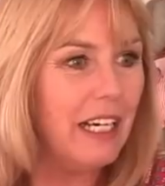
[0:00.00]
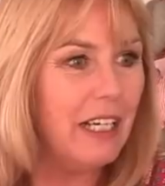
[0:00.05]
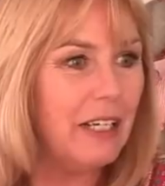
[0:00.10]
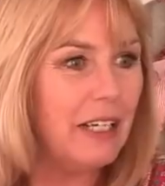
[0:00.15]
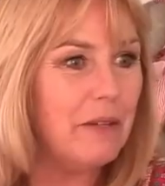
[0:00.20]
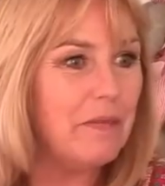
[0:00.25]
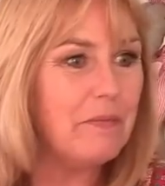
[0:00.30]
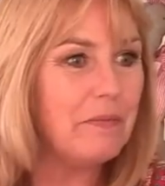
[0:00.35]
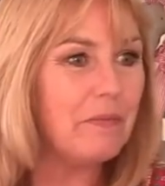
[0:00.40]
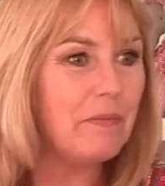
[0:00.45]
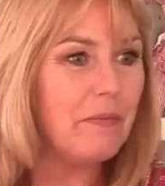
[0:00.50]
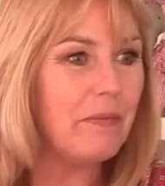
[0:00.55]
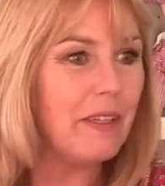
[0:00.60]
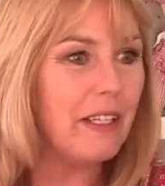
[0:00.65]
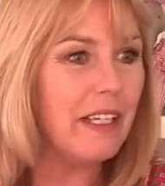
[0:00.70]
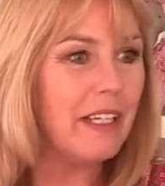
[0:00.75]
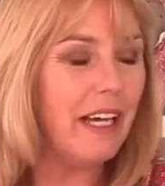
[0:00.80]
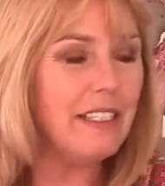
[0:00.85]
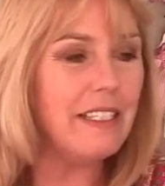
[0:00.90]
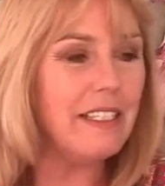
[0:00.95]
Um,
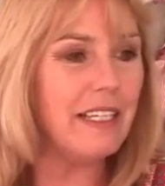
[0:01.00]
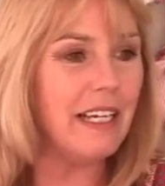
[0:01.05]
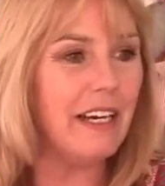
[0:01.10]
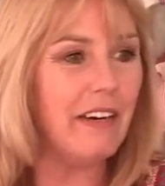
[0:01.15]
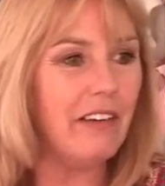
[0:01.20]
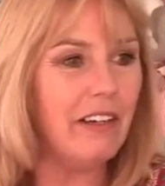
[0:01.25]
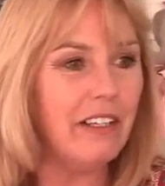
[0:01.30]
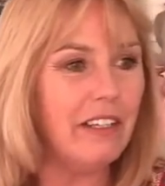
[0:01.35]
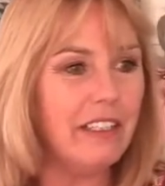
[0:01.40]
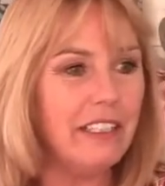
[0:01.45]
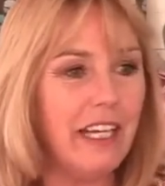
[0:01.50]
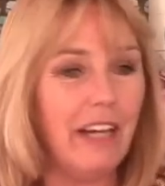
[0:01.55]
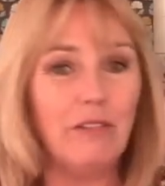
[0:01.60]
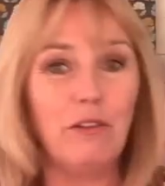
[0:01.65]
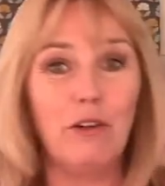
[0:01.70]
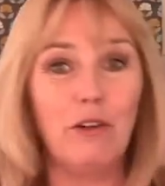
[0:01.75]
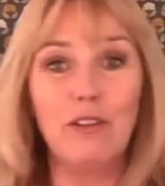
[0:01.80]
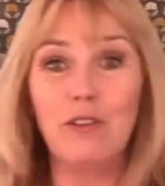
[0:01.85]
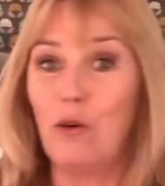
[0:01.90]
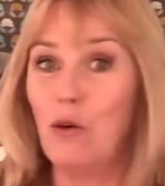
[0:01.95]
hi, Sarah.
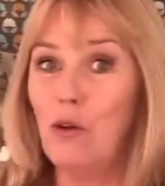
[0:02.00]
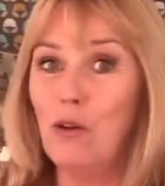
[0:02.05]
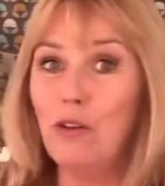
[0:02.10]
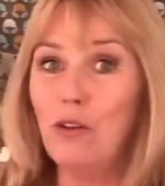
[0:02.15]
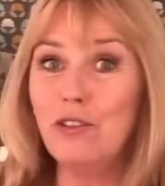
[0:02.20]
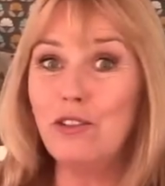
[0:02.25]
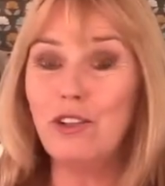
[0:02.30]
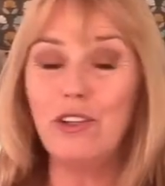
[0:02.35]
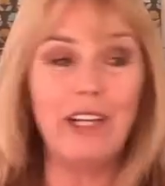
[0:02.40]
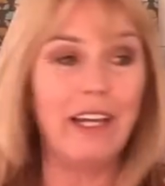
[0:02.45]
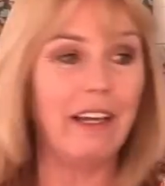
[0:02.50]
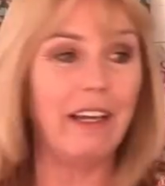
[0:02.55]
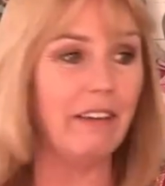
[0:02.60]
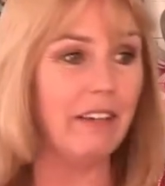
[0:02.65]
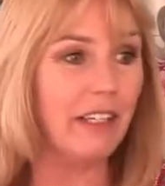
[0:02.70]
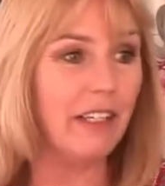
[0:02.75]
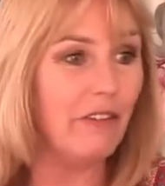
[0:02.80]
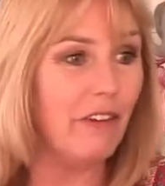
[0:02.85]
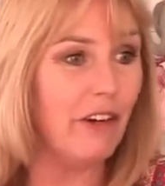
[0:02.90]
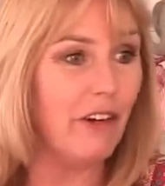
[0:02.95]
Yeah, all's good here.
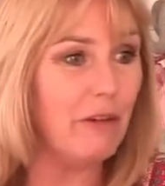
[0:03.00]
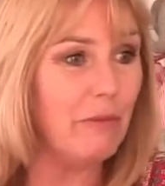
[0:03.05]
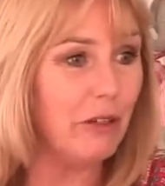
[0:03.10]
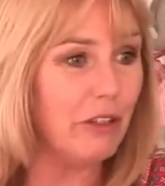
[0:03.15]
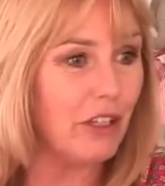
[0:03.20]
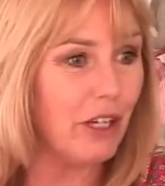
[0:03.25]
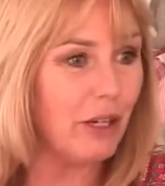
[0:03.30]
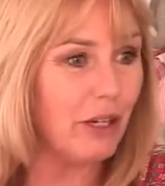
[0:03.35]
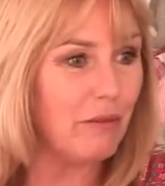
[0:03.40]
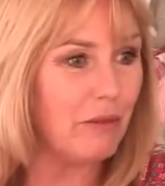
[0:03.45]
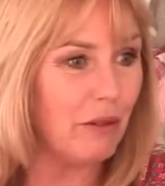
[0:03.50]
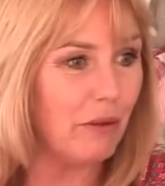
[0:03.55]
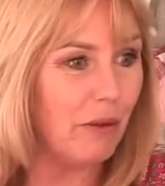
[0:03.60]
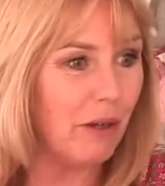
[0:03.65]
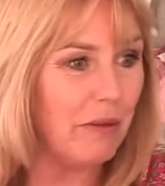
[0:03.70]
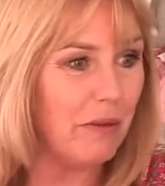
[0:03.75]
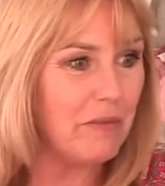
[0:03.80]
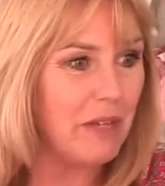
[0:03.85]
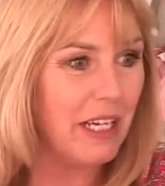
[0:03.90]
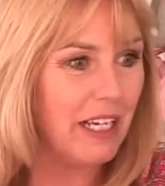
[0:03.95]
Thank you very much. Hope you
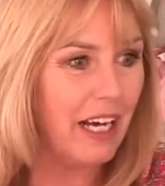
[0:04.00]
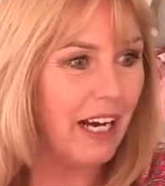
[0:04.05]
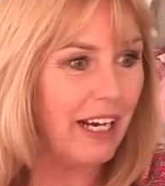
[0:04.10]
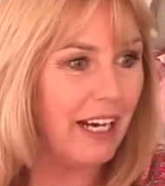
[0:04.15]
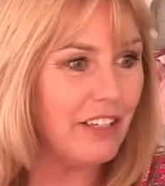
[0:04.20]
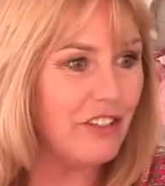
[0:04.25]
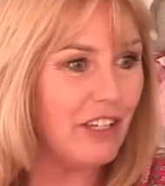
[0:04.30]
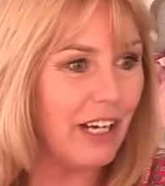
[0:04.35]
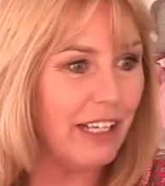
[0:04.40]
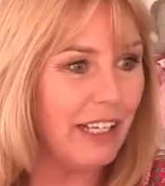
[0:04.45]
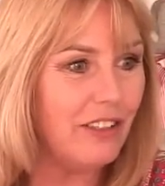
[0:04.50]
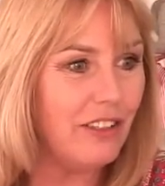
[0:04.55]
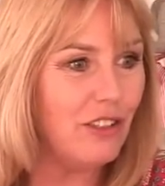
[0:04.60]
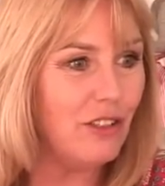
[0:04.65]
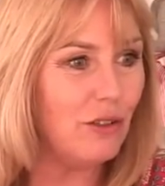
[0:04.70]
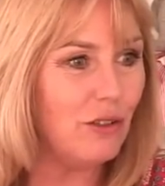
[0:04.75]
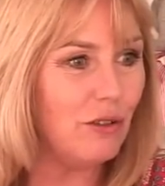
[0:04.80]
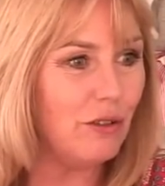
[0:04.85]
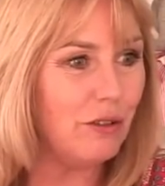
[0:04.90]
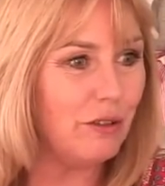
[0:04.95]
are. Hi, Jan,
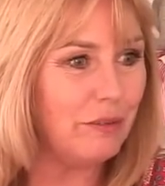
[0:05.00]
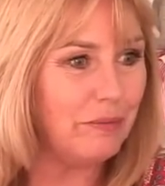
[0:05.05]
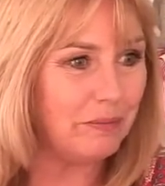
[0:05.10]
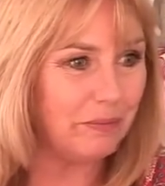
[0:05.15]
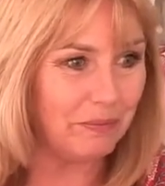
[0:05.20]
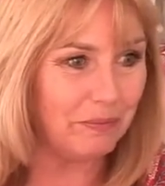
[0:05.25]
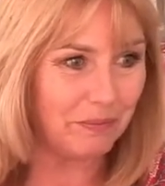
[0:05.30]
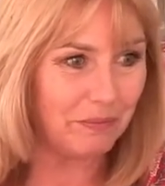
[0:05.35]
Dawn,